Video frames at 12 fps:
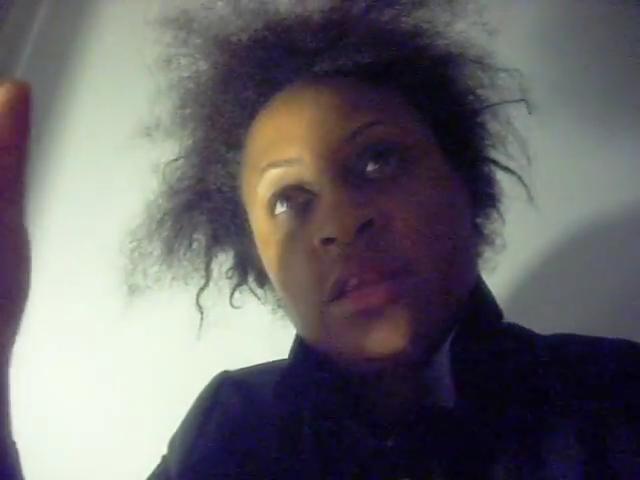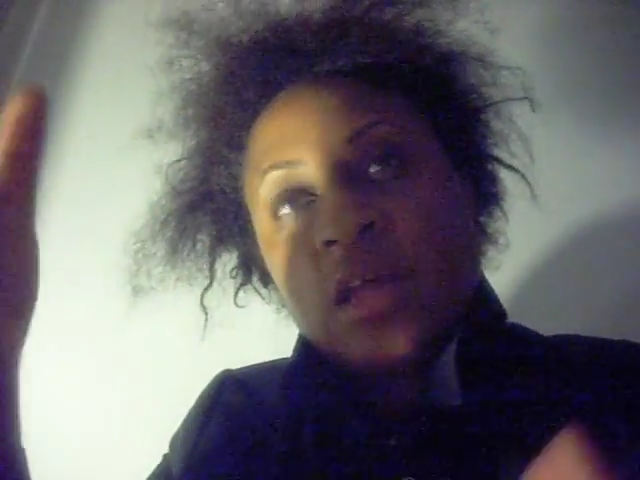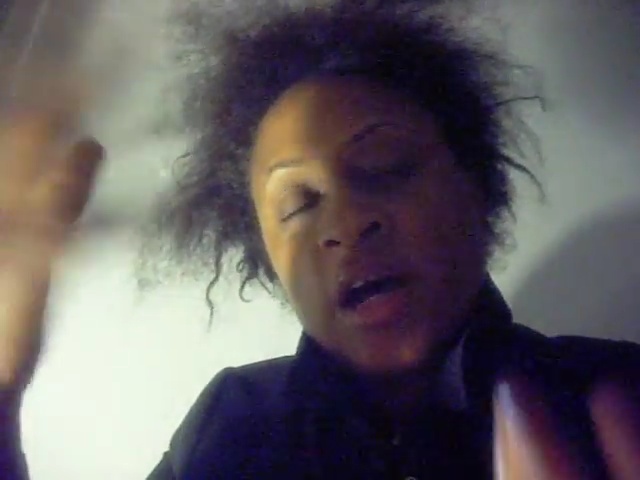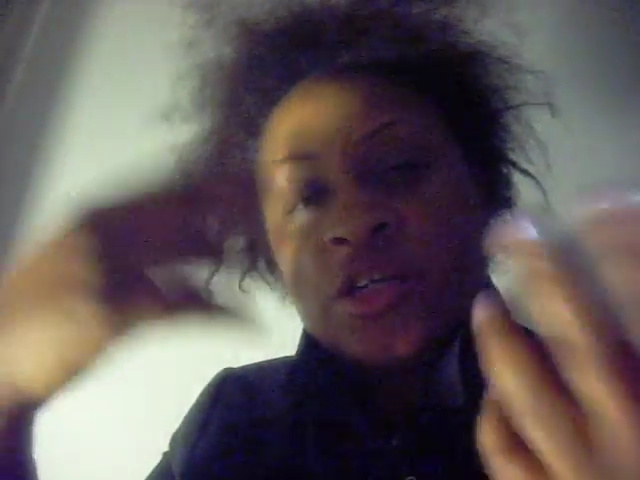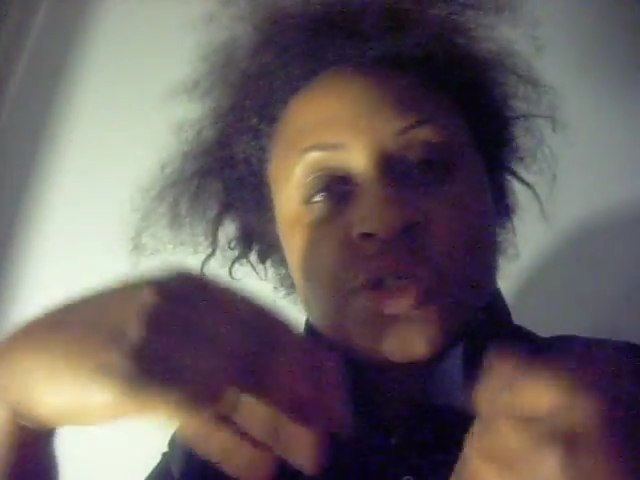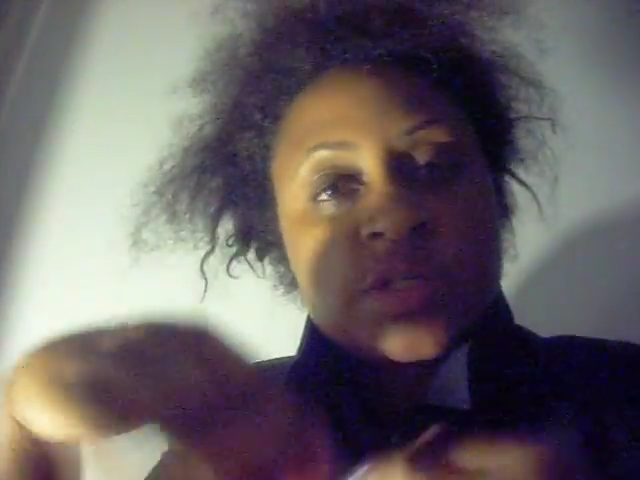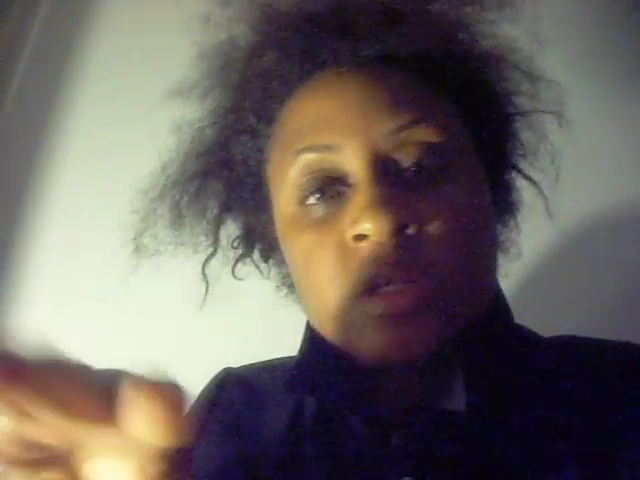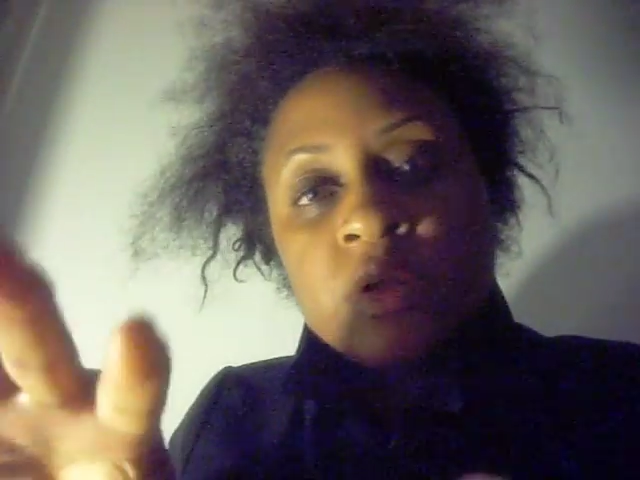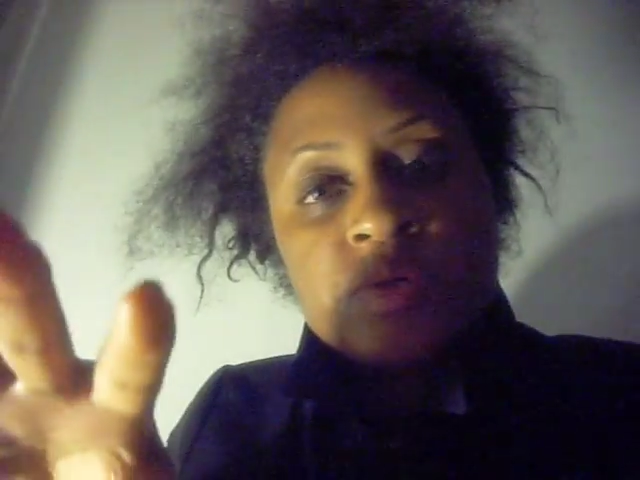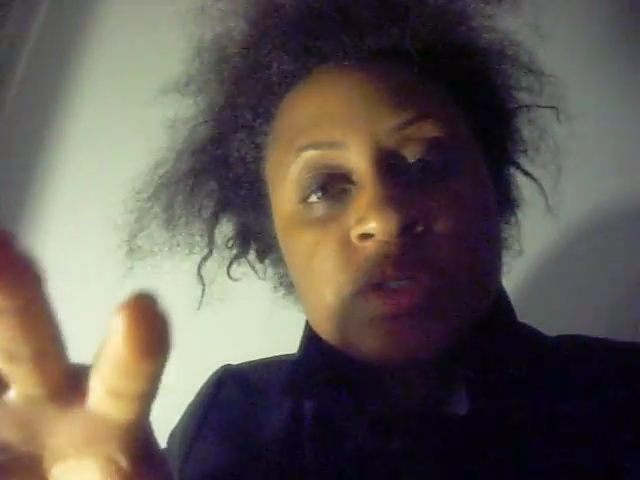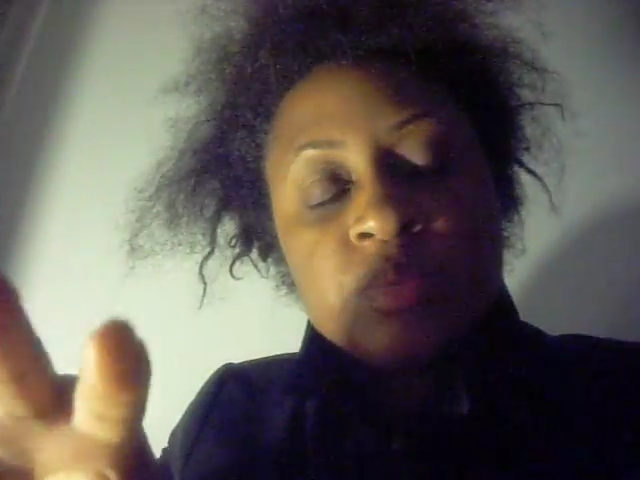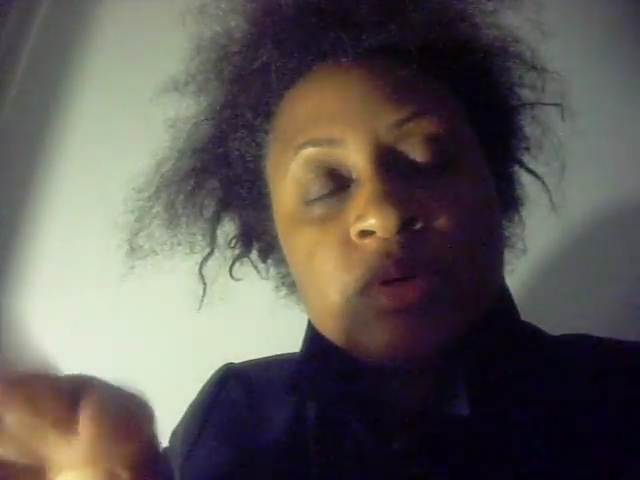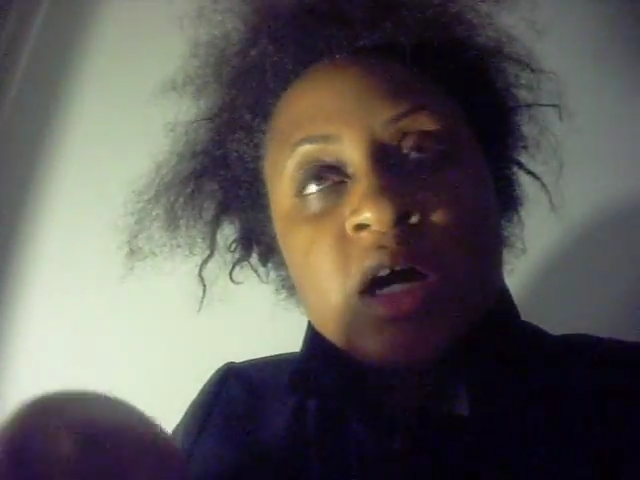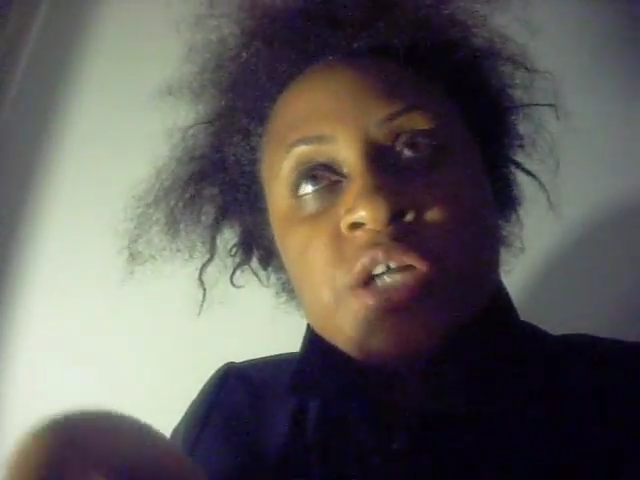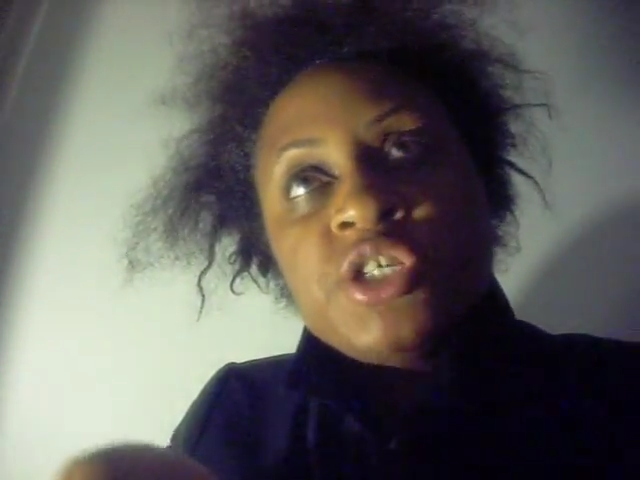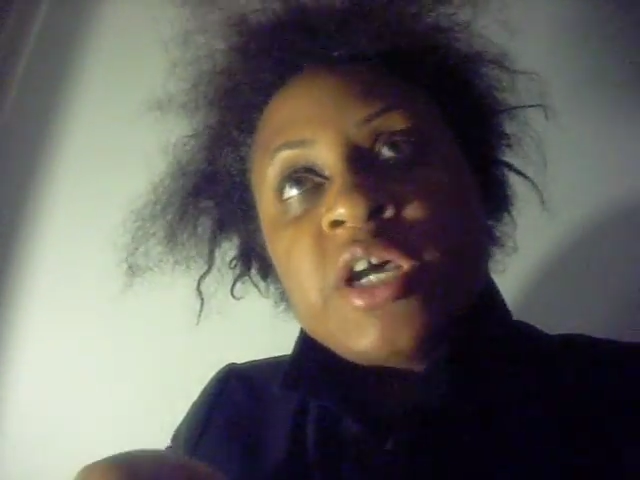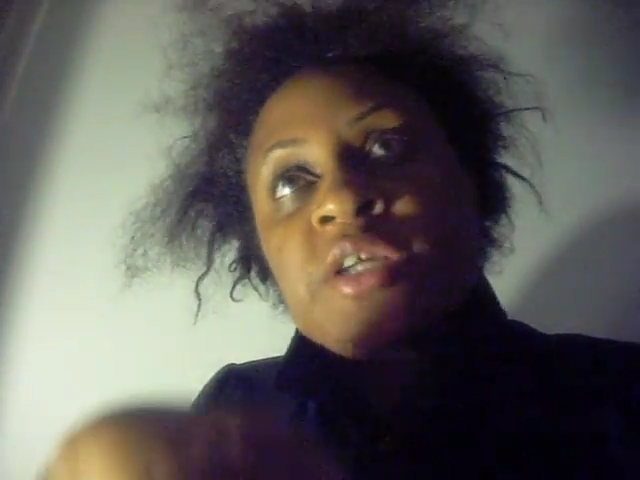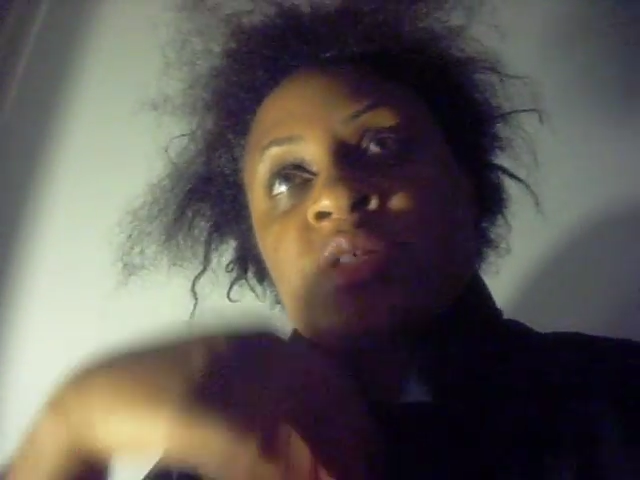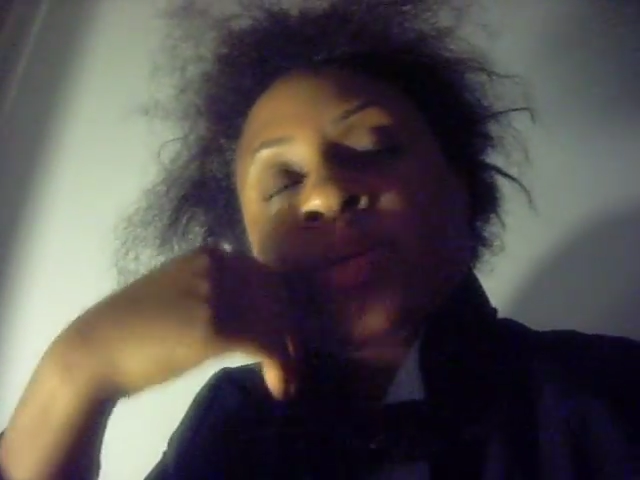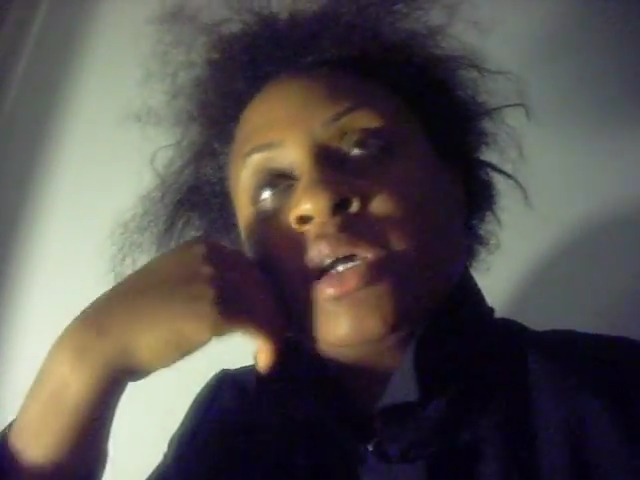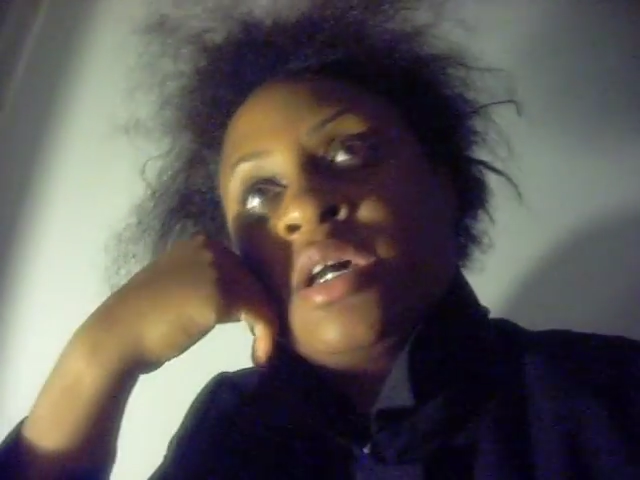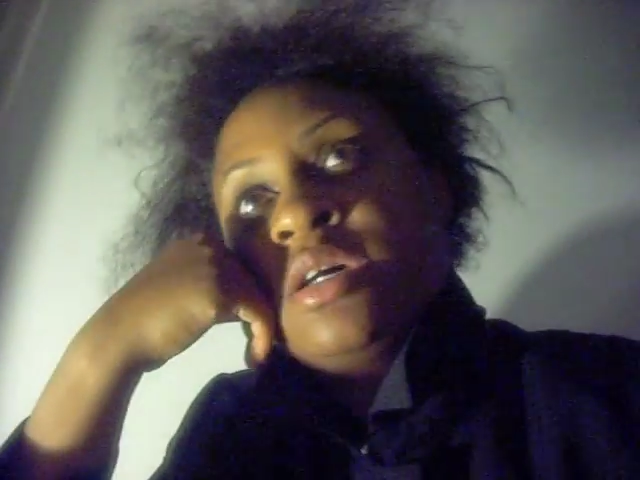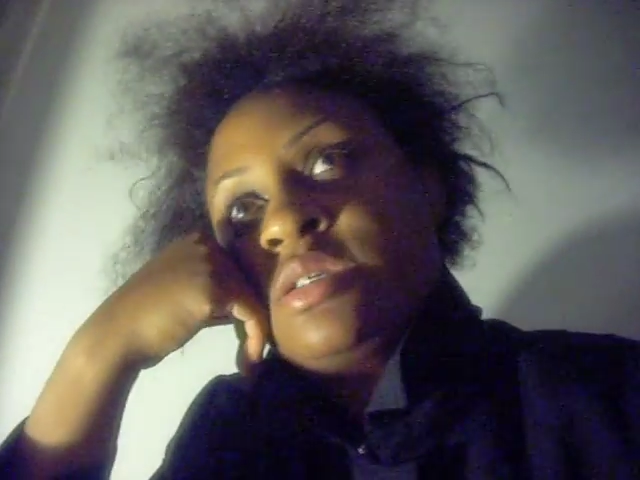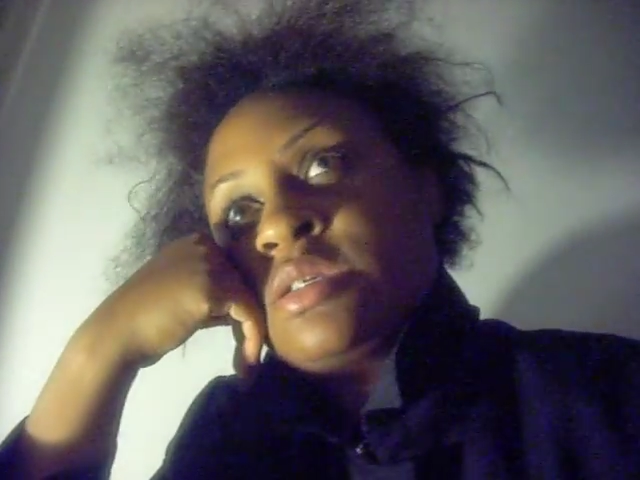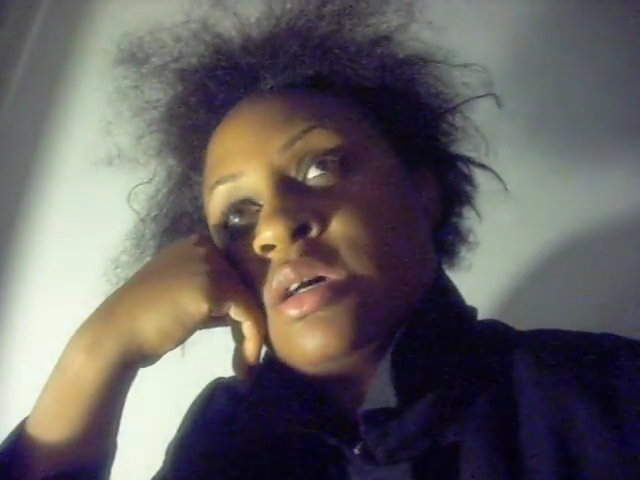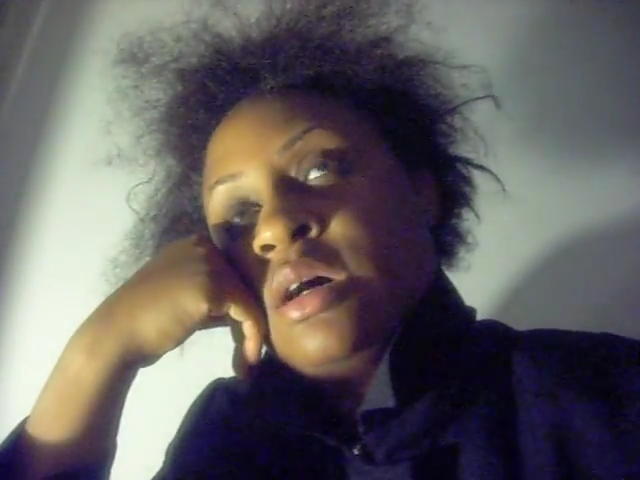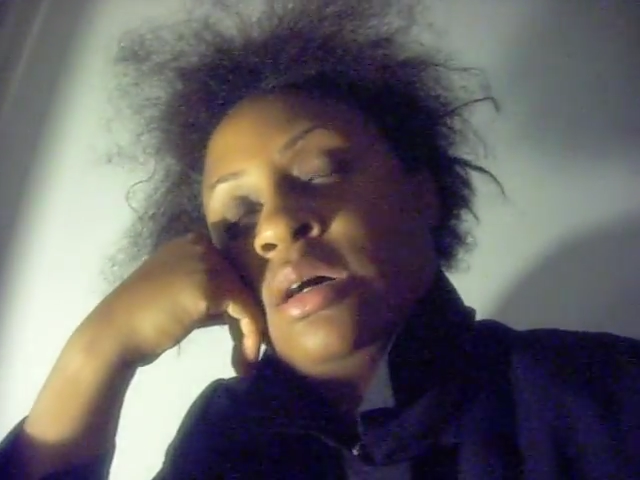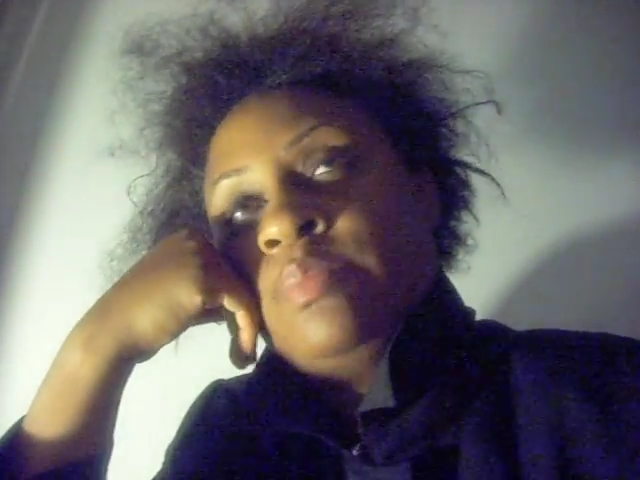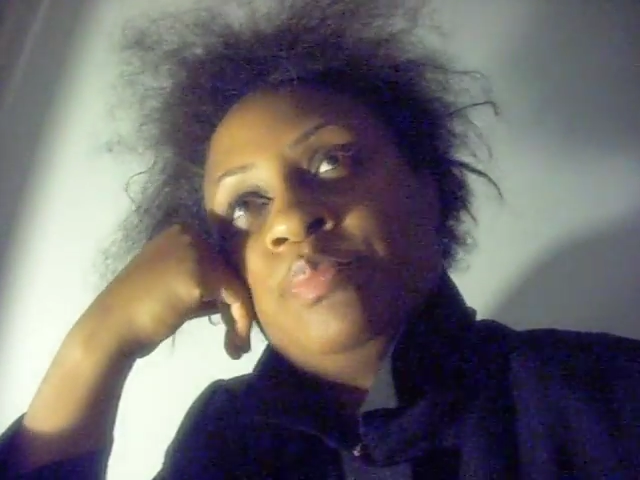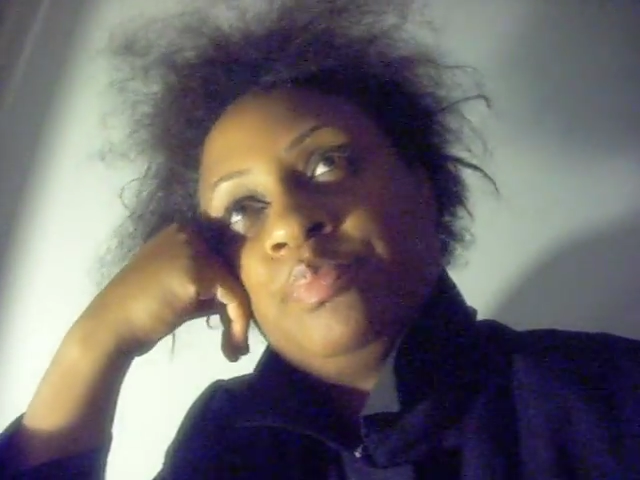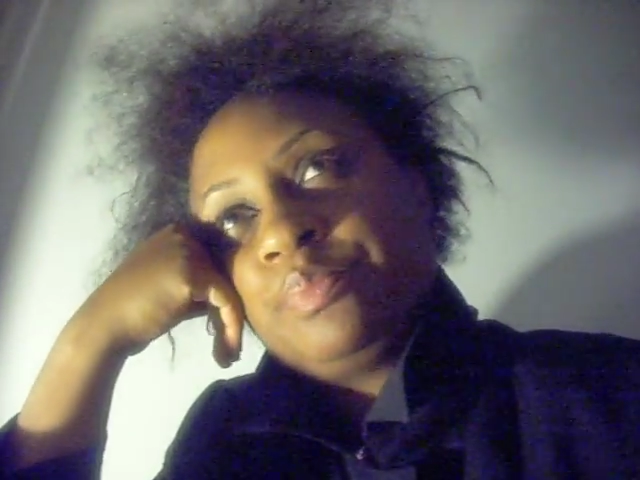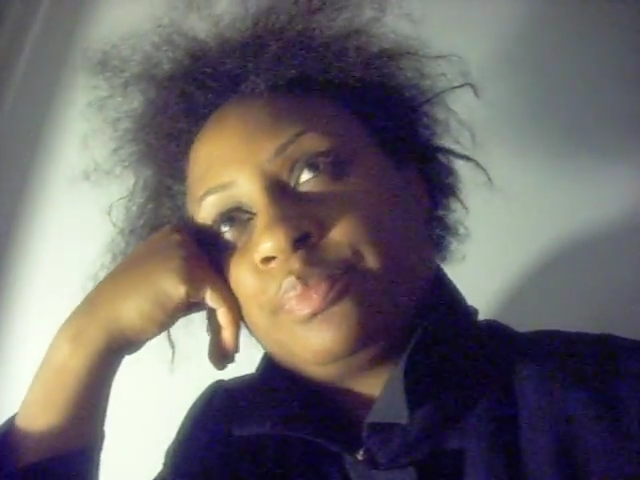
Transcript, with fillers: I just closed the project because um,